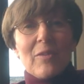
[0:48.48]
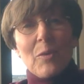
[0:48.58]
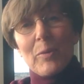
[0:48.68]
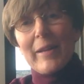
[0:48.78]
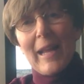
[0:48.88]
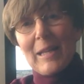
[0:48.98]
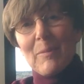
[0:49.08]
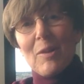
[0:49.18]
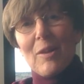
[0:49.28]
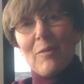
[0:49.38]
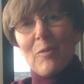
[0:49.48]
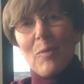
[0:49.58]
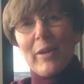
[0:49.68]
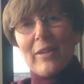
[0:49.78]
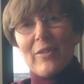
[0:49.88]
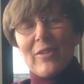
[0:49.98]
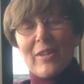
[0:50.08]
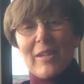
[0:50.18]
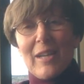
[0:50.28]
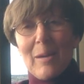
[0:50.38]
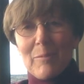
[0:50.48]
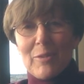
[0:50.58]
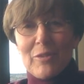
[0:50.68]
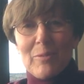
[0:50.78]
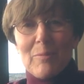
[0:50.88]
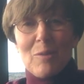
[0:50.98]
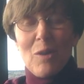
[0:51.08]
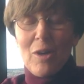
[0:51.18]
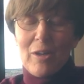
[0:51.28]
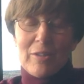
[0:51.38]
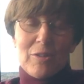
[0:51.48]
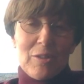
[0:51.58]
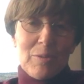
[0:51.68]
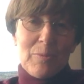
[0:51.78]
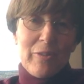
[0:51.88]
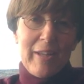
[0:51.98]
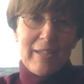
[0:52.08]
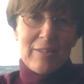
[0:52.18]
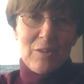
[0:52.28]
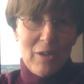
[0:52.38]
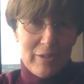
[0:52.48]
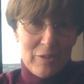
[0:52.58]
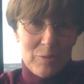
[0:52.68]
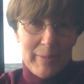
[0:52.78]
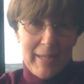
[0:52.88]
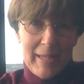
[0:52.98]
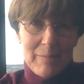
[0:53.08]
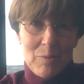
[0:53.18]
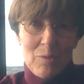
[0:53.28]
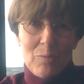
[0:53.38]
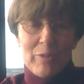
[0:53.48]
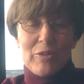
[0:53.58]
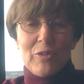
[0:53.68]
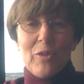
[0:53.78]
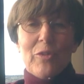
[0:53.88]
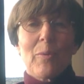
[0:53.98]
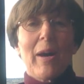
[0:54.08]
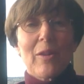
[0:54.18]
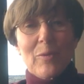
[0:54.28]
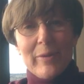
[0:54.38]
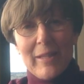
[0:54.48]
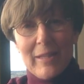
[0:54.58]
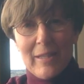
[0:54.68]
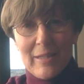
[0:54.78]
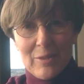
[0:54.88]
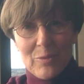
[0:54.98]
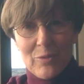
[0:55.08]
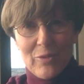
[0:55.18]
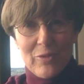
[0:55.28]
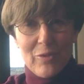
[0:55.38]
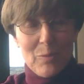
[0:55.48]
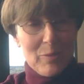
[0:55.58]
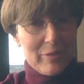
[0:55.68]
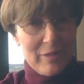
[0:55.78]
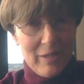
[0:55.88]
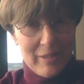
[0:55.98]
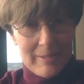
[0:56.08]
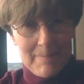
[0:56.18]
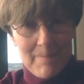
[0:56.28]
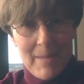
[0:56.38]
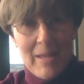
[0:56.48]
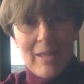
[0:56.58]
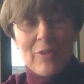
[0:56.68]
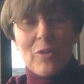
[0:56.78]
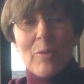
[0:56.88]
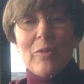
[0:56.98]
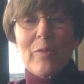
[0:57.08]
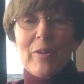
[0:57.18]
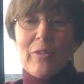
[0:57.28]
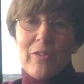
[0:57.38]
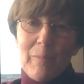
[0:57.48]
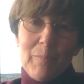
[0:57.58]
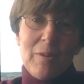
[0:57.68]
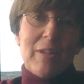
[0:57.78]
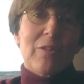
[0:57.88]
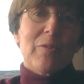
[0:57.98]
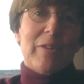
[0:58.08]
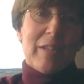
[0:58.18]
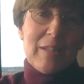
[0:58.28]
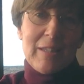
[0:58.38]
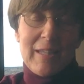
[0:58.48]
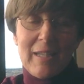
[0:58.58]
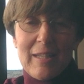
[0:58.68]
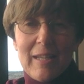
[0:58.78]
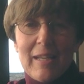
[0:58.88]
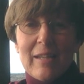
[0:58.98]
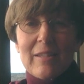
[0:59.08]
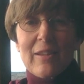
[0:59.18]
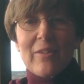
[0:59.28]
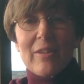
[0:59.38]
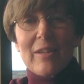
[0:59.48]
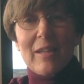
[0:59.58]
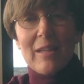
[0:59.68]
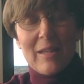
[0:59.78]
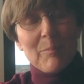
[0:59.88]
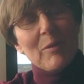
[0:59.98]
The word anymal avoids cumbersome long terms like non-human animal, which is also othering. It uses the word non. So it's very simple, it's very clean, and it doesn't it, it